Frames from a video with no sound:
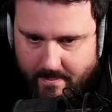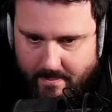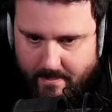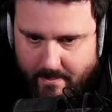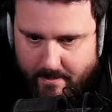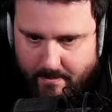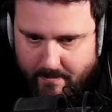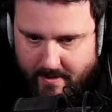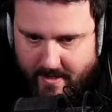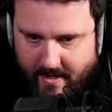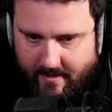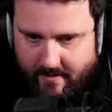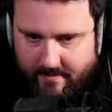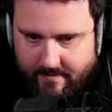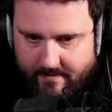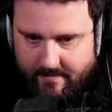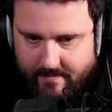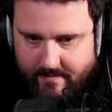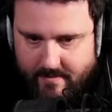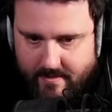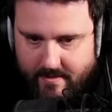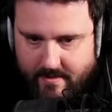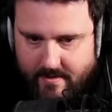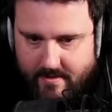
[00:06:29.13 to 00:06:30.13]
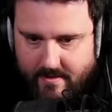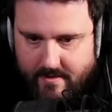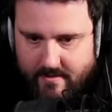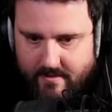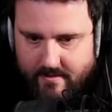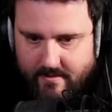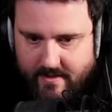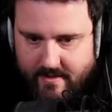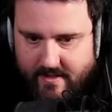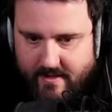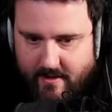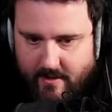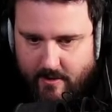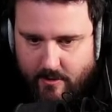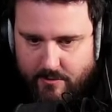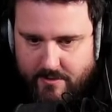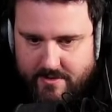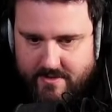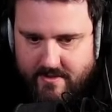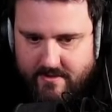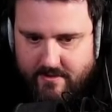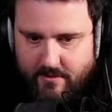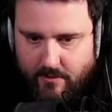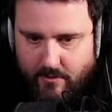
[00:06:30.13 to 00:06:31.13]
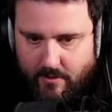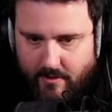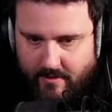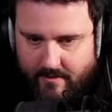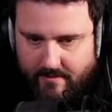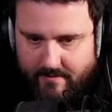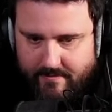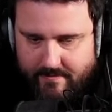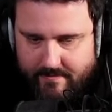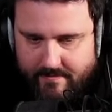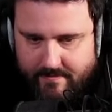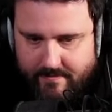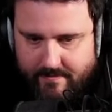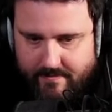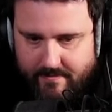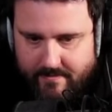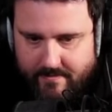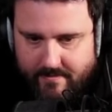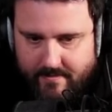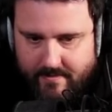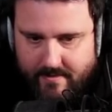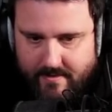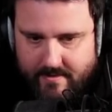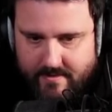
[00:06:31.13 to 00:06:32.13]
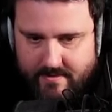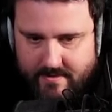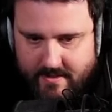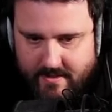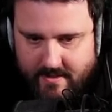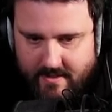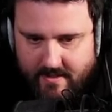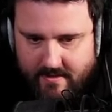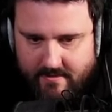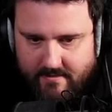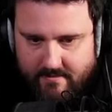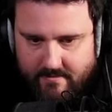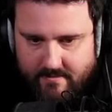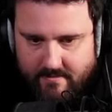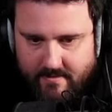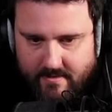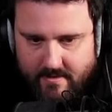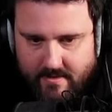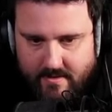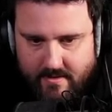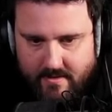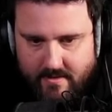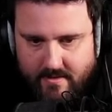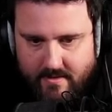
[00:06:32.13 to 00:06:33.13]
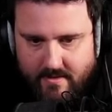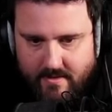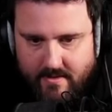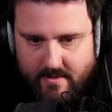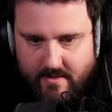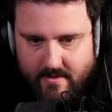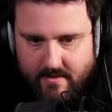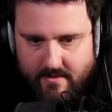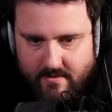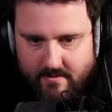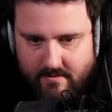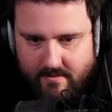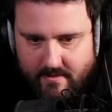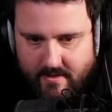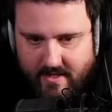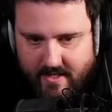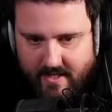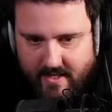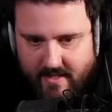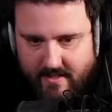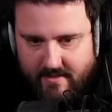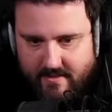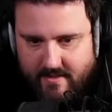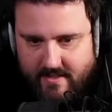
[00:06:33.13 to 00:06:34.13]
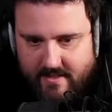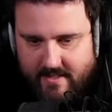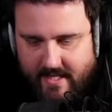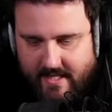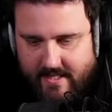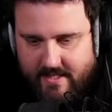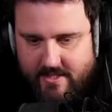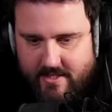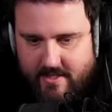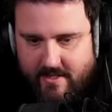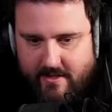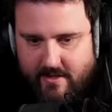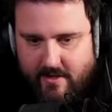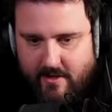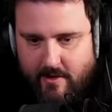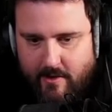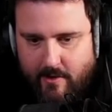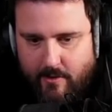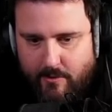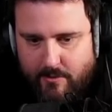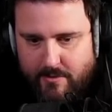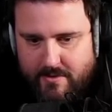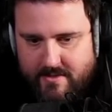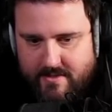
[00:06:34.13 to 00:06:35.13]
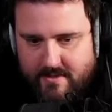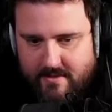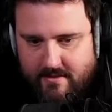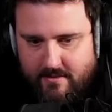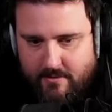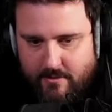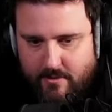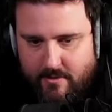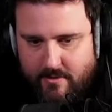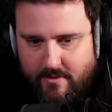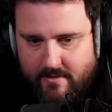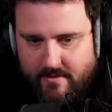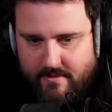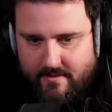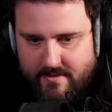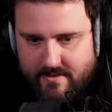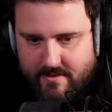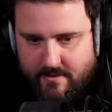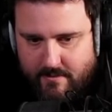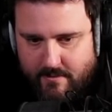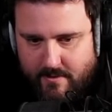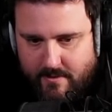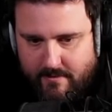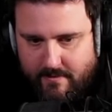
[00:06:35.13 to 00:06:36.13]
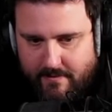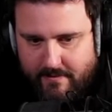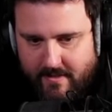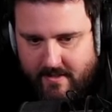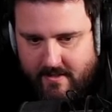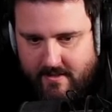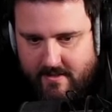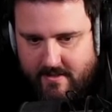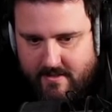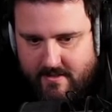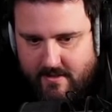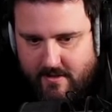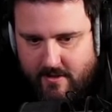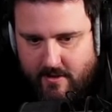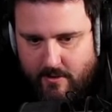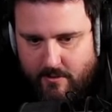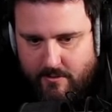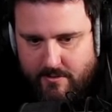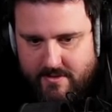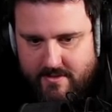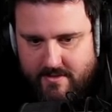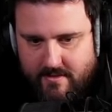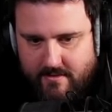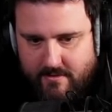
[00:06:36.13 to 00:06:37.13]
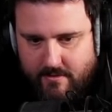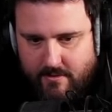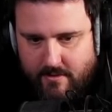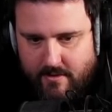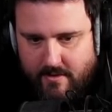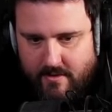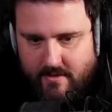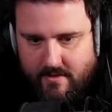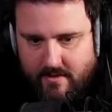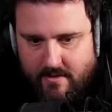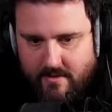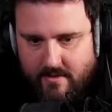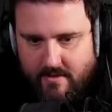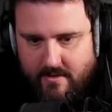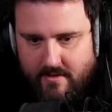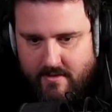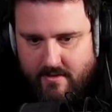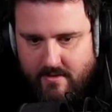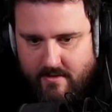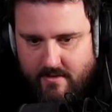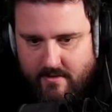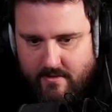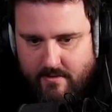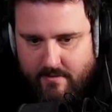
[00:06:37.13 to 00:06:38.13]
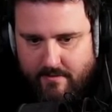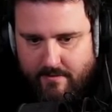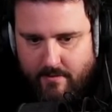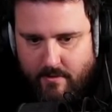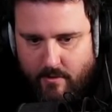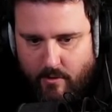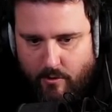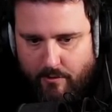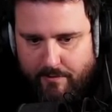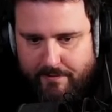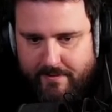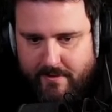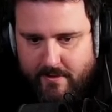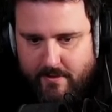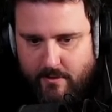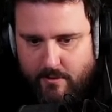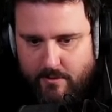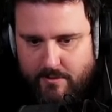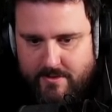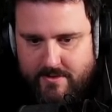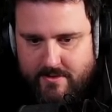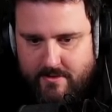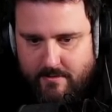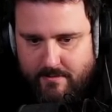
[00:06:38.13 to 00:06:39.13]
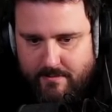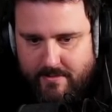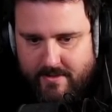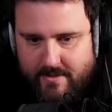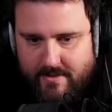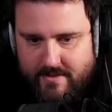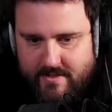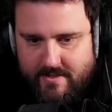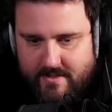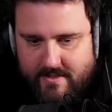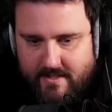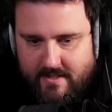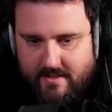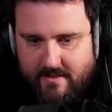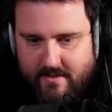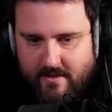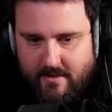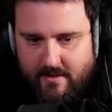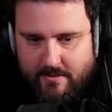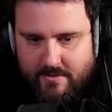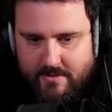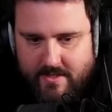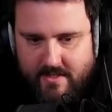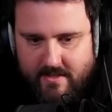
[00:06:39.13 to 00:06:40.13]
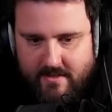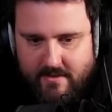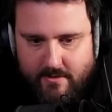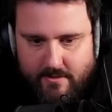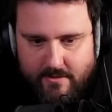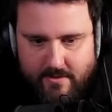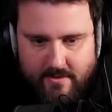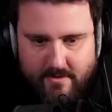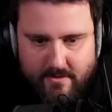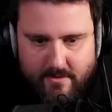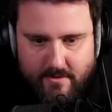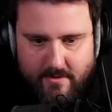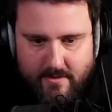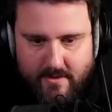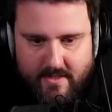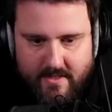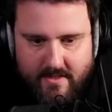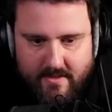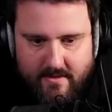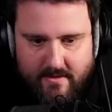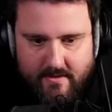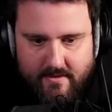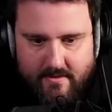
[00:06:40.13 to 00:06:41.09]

Bang. It closed the door. See that? And it actually closed the door. So what do you think? It closed the door of the ghost room because it didn't close any other door here.